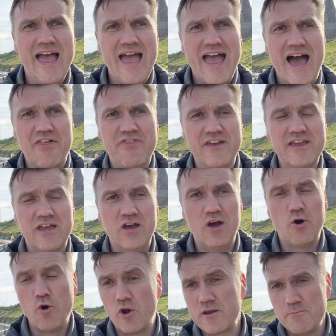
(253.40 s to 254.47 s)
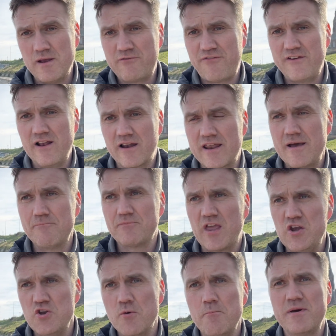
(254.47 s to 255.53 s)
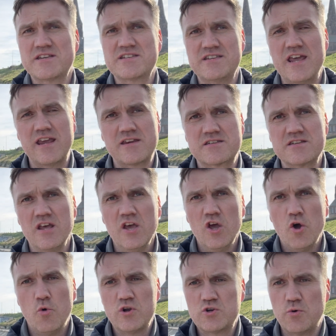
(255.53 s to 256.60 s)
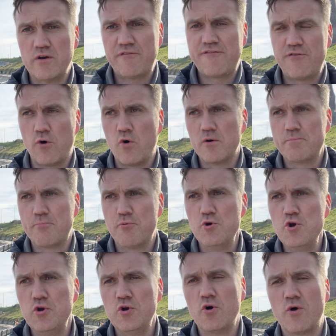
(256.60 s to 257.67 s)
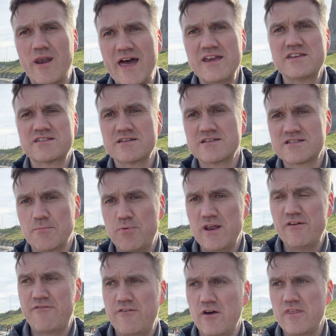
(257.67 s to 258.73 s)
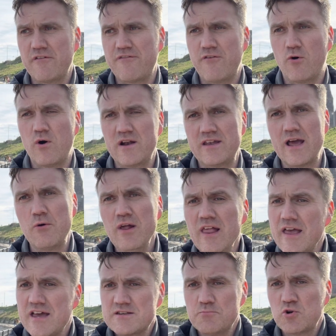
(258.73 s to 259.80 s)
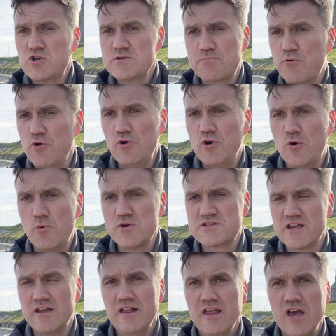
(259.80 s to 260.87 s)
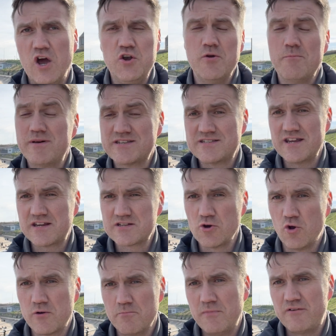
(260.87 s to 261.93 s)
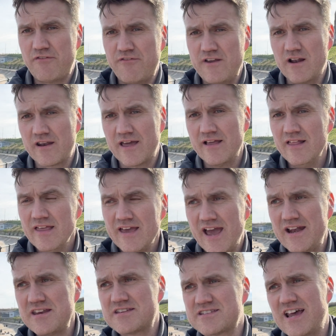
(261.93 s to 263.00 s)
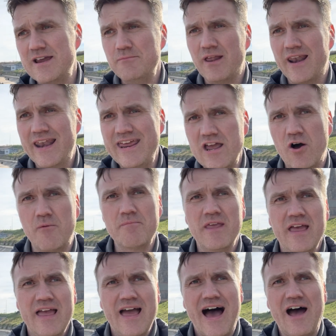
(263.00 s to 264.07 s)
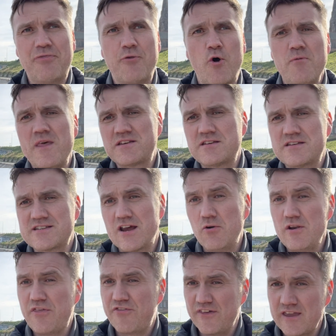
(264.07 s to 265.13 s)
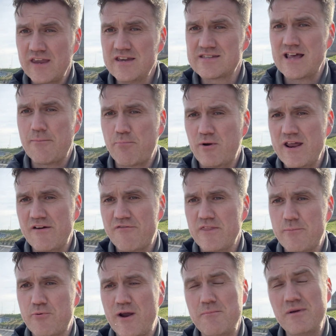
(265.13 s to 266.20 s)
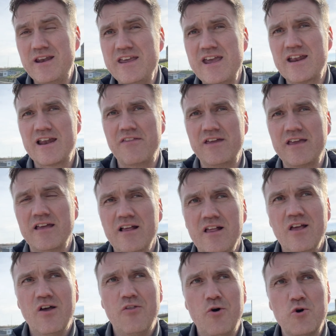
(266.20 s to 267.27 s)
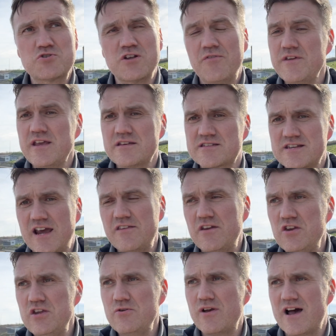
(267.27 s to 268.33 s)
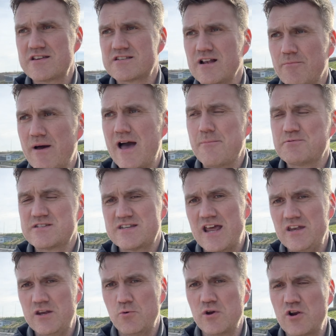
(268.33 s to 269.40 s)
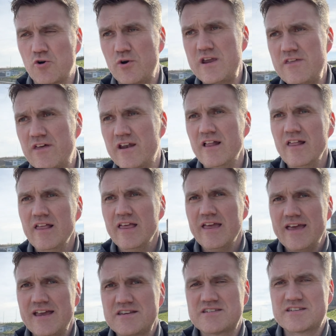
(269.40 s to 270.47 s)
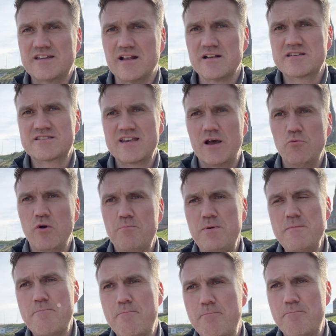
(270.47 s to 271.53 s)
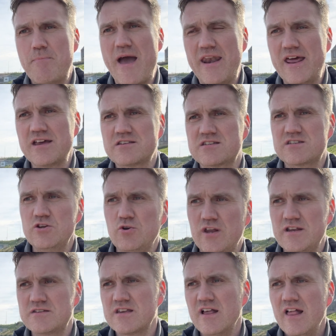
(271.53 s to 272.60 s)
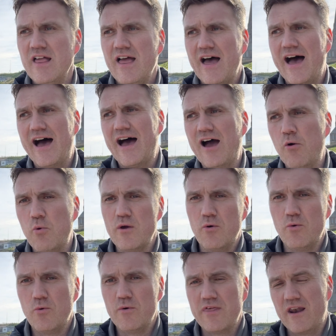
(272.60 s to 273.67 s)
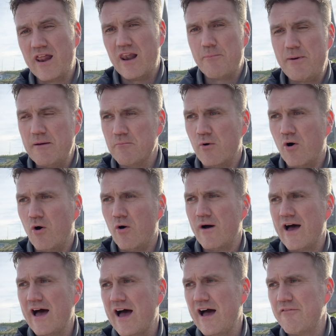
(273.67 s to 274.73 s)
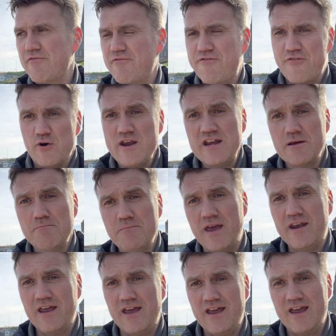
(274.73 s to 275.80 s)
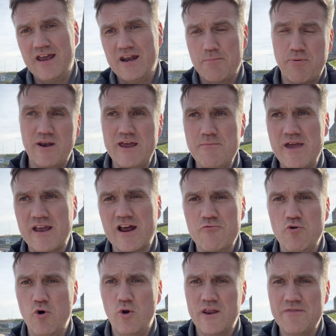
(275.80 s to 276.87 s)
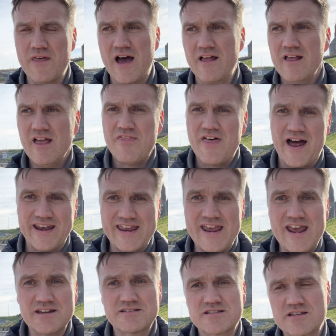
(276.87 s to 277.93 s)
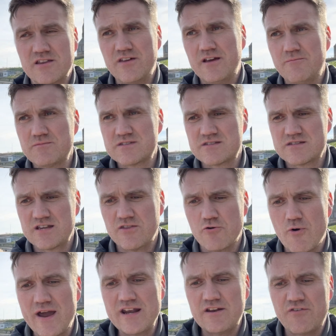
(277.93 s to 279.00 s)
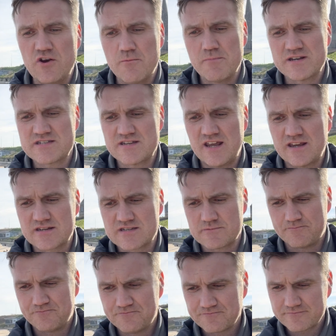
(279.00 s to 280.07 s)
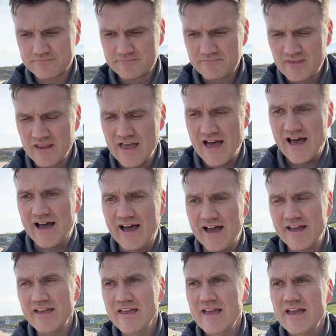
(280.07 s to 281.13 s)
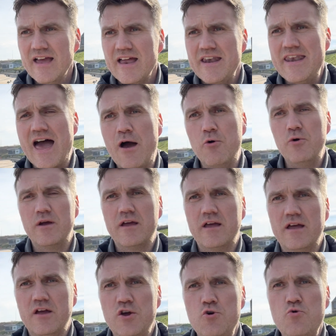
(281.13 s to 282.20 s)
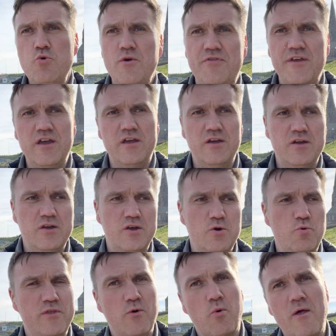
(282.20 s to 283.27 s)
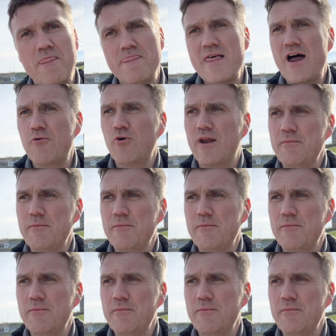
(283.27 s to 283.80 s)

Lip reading: I think a holding midfielder, a number 6, which would afford Bruno license to play further forward. Now, as much as Bruno was a number 6 holding midfielder in his time at Lyon, I don't necessarily think he's that player for the Premier League, and I think those on the inside at Newcastle perhaps tend to agree that his skill set would be better suited with a little bit more freedom in a playmaker role in that 8 to the right of a number 6. Now, who would they want in that role?